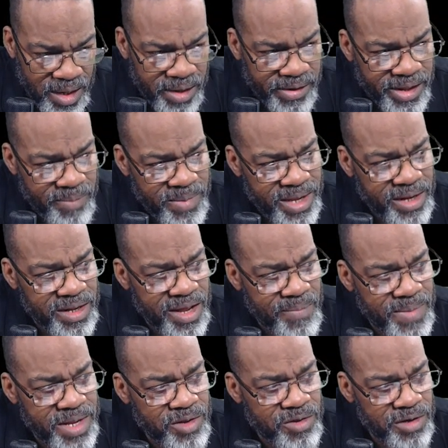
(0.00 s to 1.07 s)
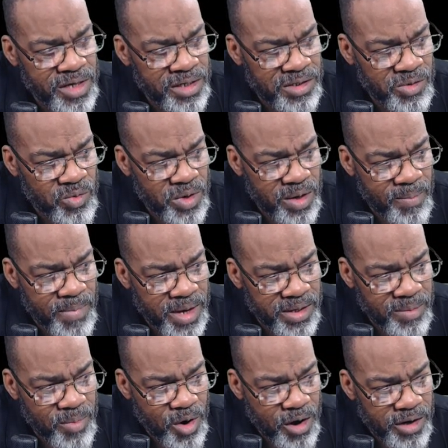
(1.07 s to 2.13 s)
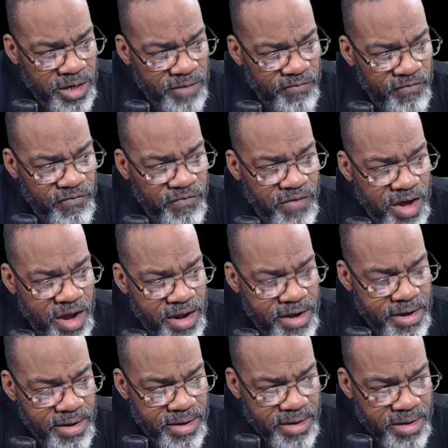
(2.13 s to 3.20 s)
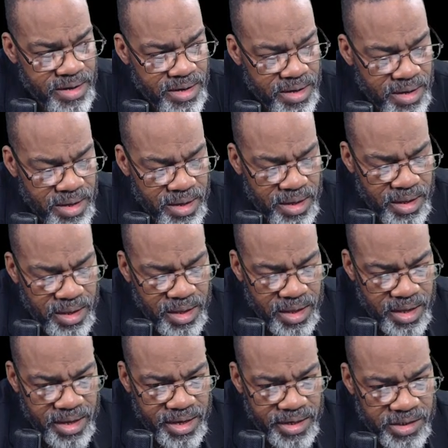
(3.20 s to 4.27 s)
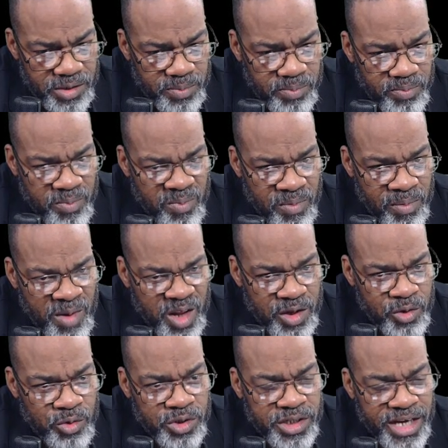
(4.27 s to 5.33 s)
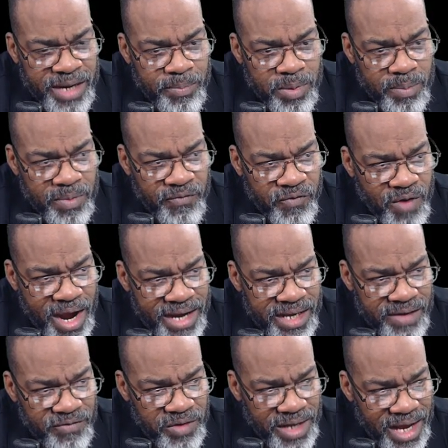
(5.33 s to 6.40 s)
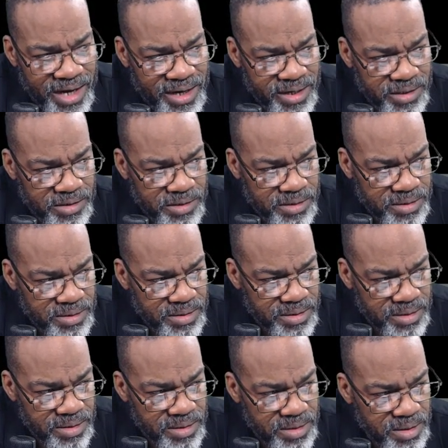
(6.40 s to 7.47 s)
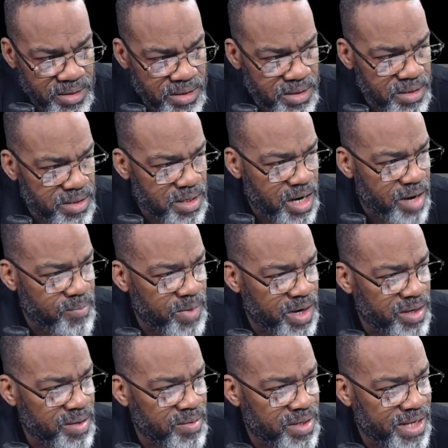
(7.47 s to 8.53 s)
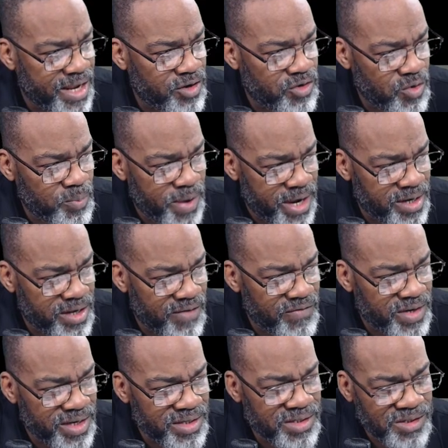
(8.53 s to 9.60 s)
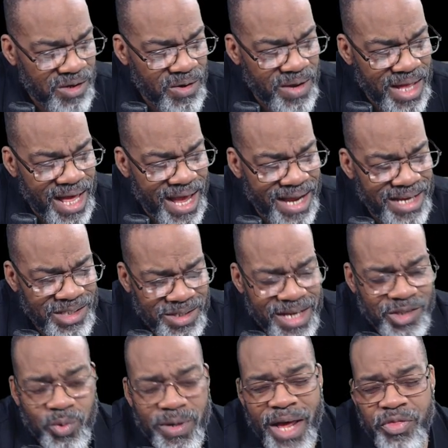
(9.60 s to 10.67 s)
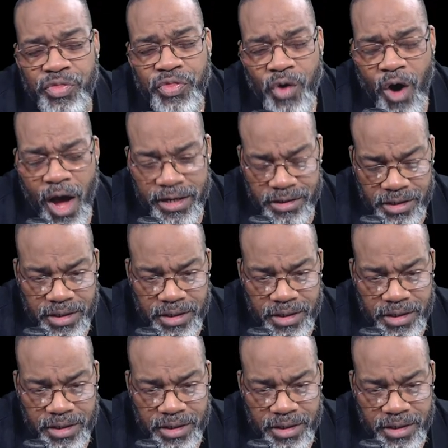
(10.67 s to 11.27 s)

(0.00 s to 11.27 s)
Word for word: Let me let me look into what a money market fund is a little deeper before I give you that answer. All right, money, they do pay dividends. So I, that's, that's what I thought.